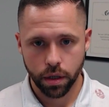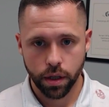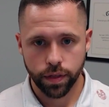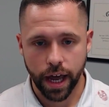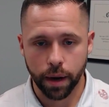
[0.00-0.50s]

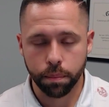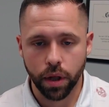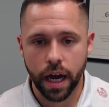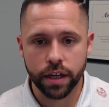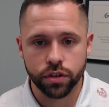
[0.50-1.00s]
that
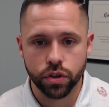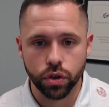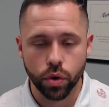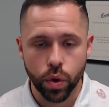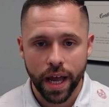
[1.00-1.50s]
applies
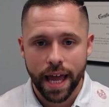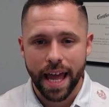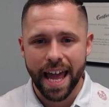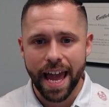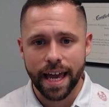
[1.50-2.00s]
to
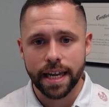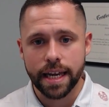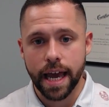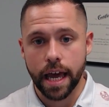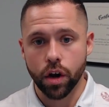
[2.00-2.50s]

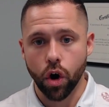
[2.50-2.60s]
any and